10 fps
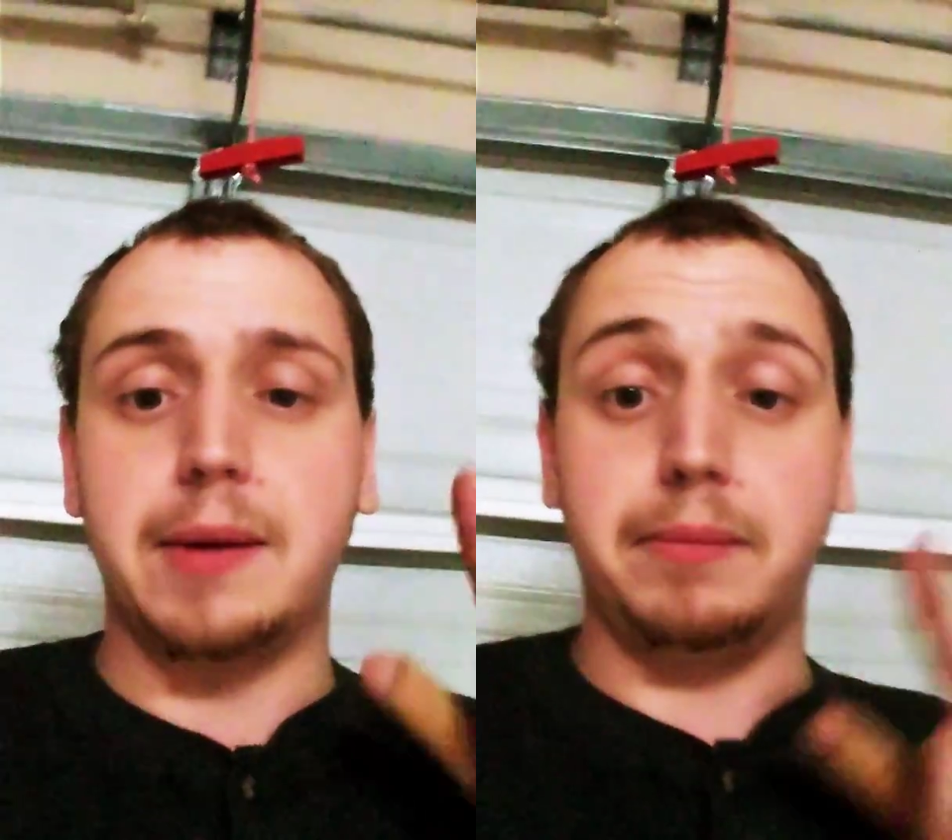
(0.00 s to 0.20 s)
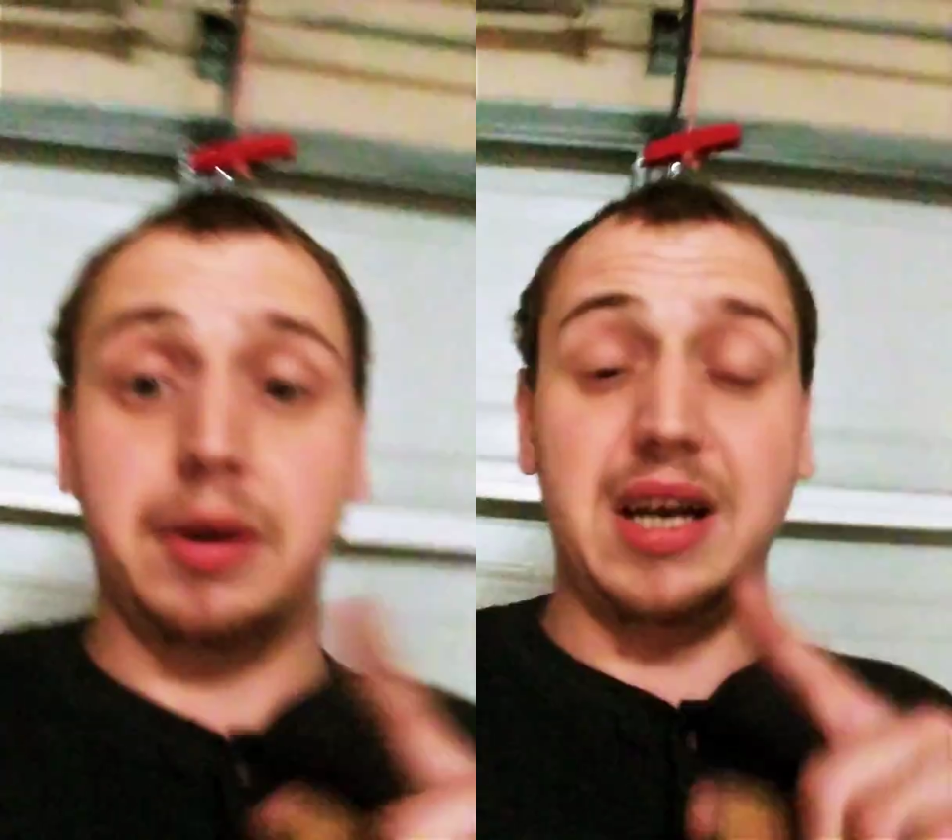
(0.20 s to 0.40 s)

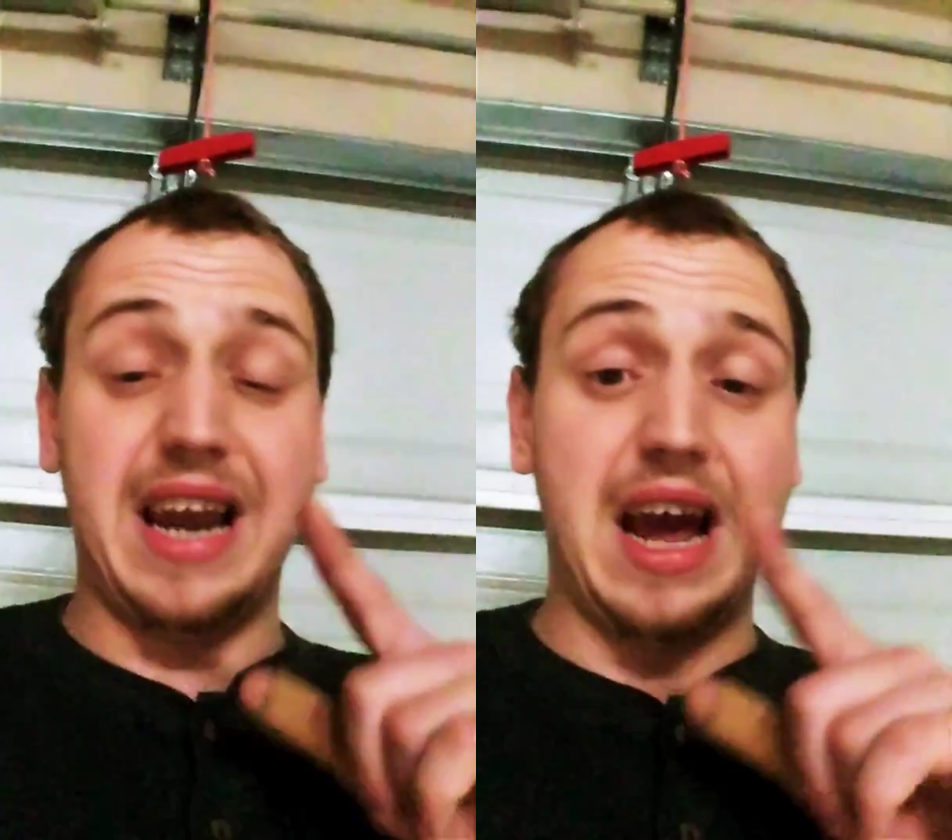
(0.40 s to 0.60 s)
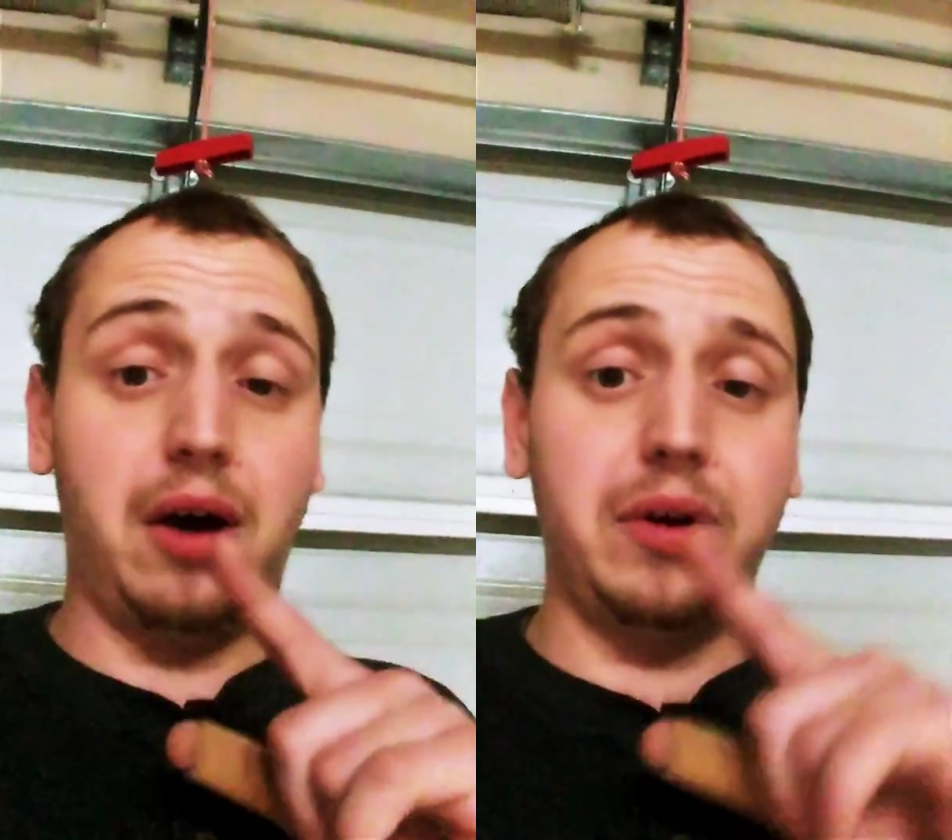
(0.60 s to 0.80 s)
but
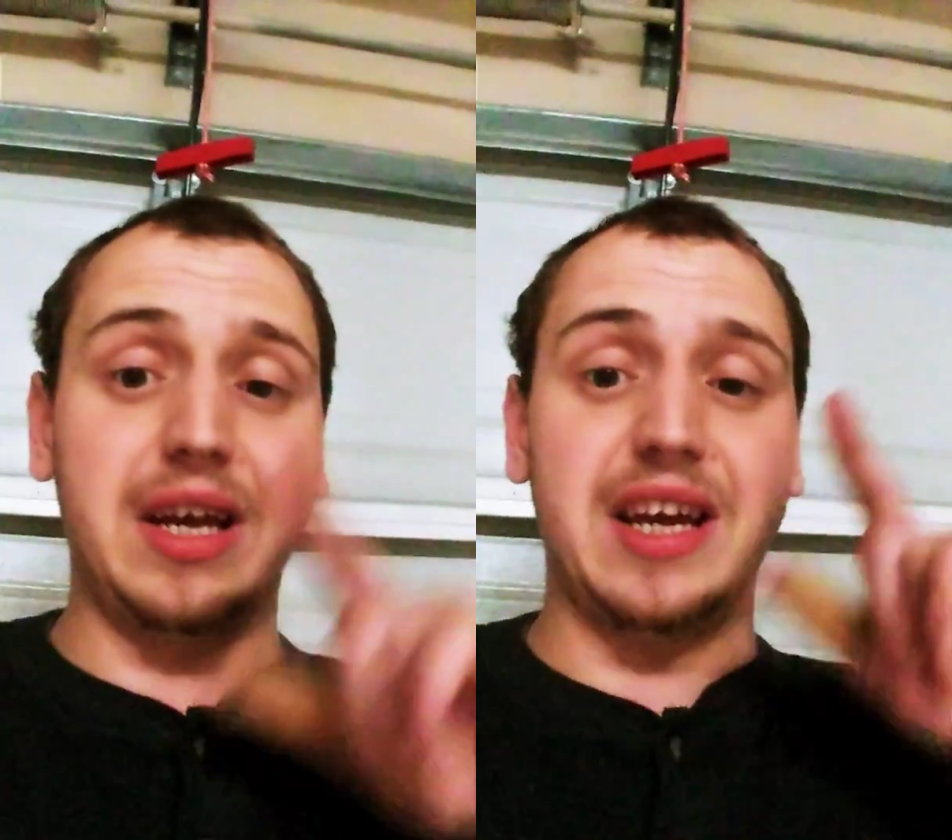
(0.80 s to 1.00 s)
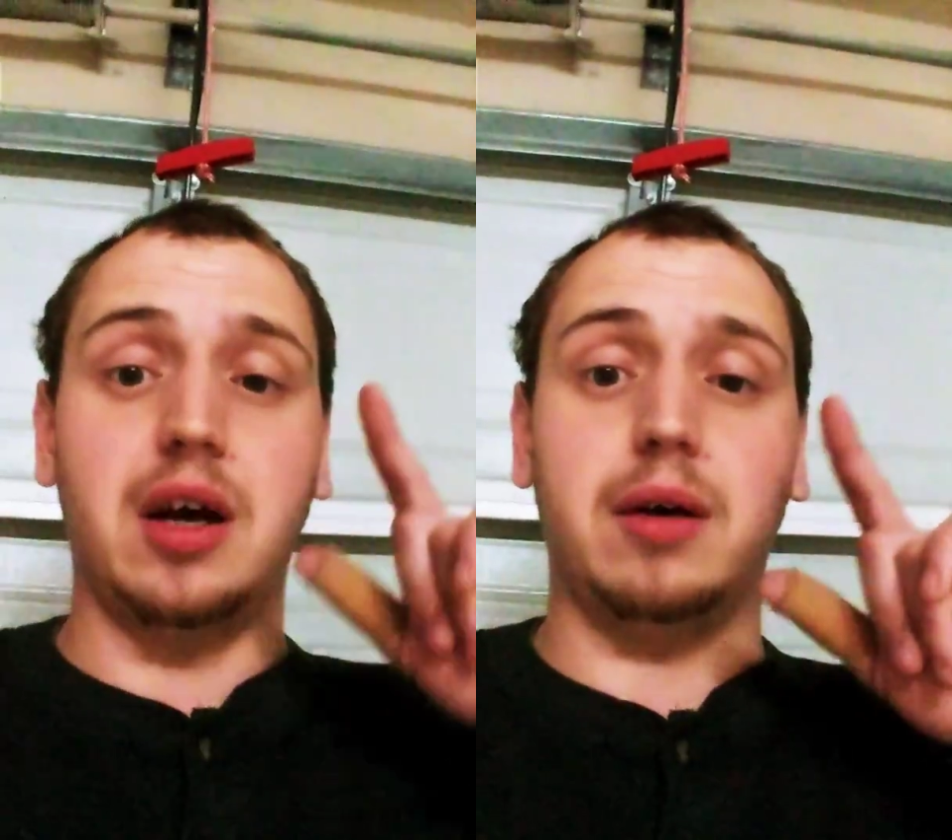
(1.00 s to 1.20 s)
now
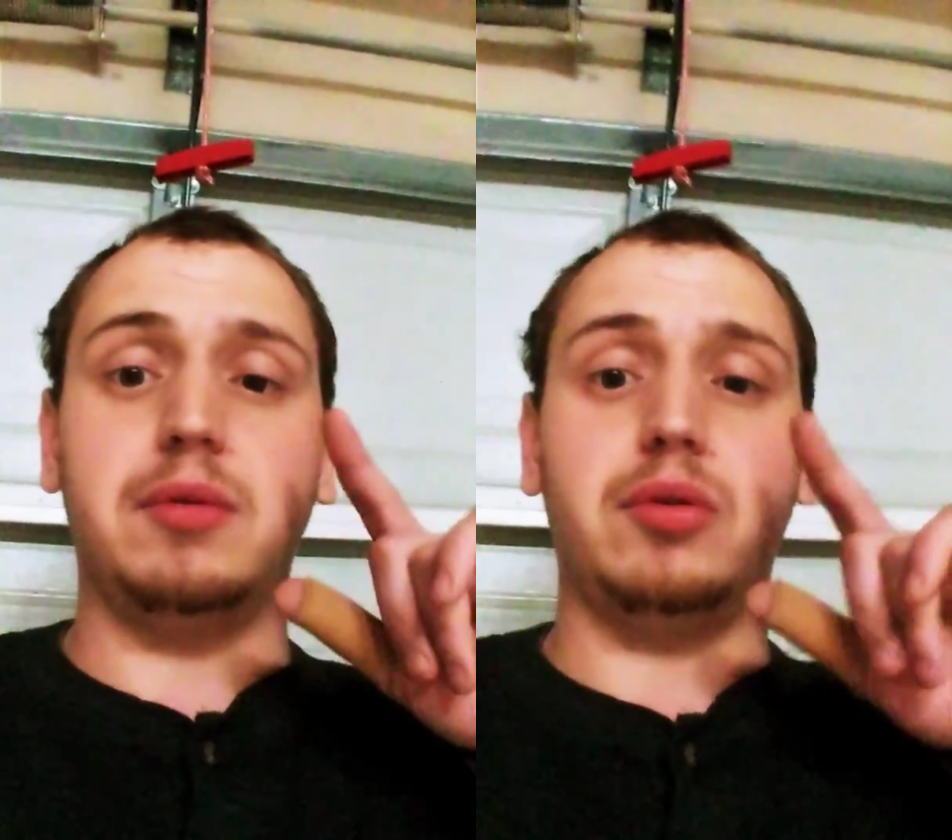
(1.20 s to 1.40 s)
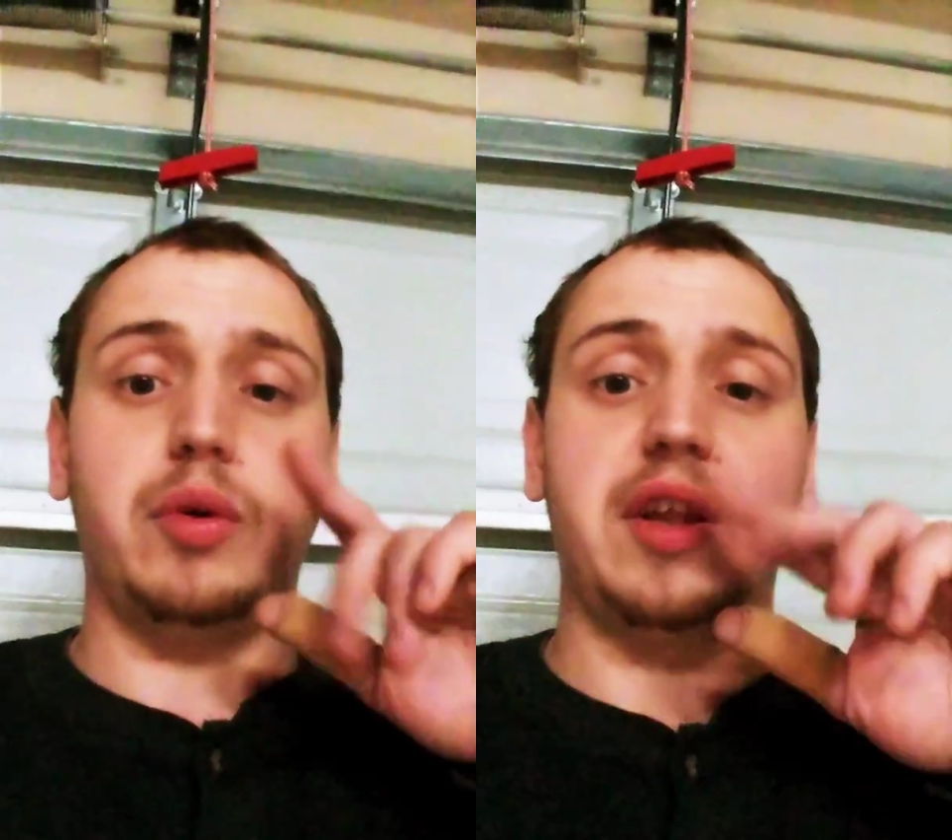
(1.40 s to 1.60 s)
it
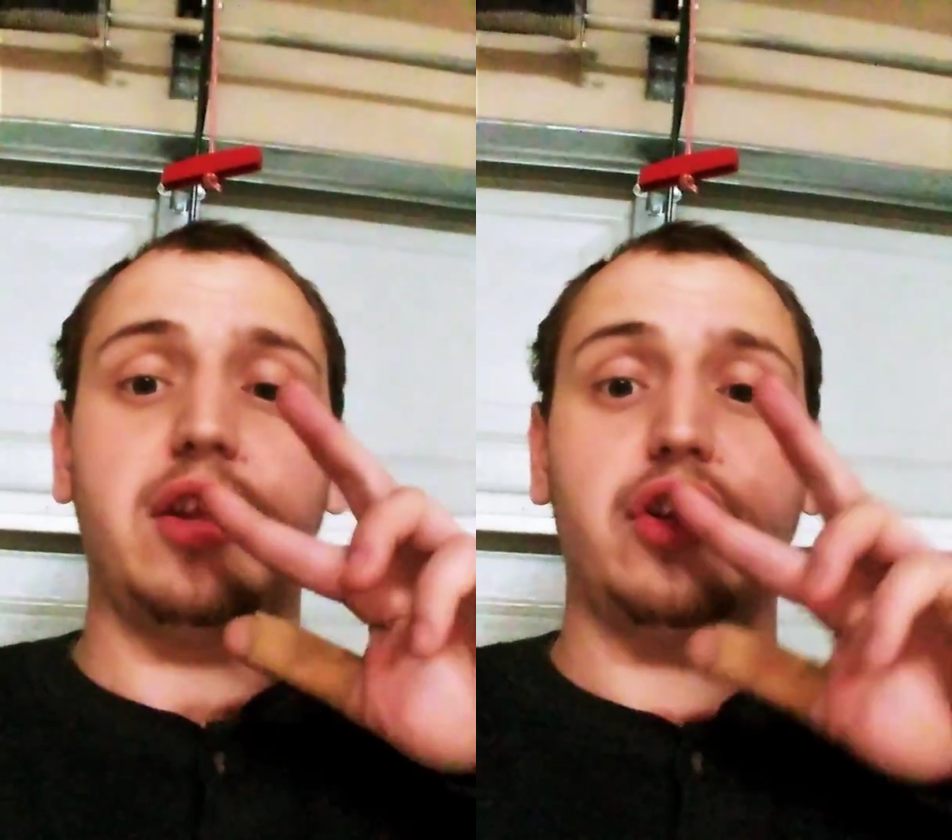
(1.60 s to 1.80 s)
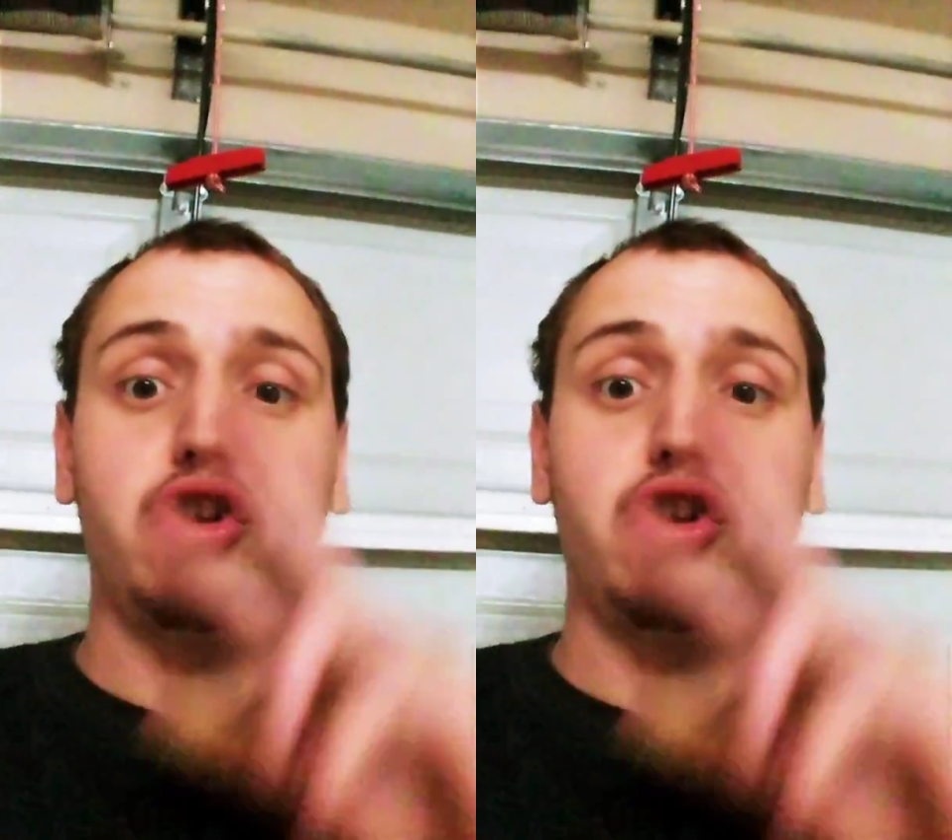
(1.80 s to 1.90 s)
comes with